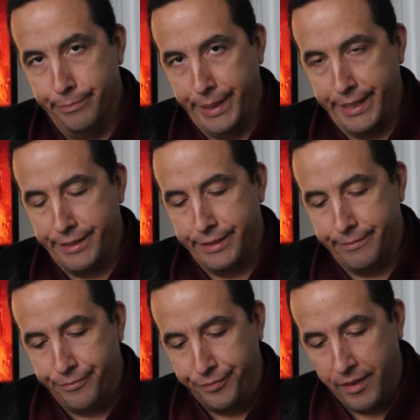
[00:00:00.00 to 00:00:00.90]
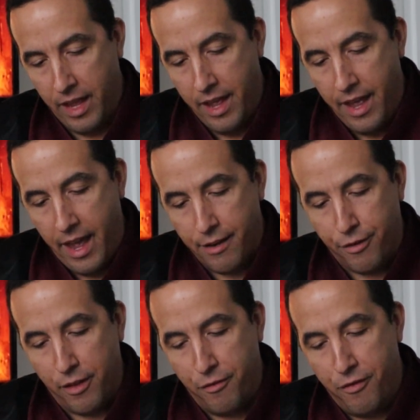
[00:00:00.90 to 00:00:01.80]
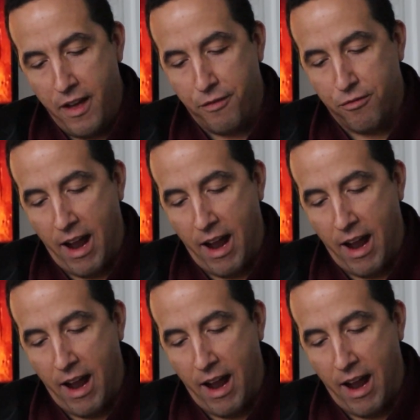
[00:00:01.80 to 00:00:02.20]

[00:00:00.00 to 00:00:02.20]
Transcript: Bitch. And for the fifth,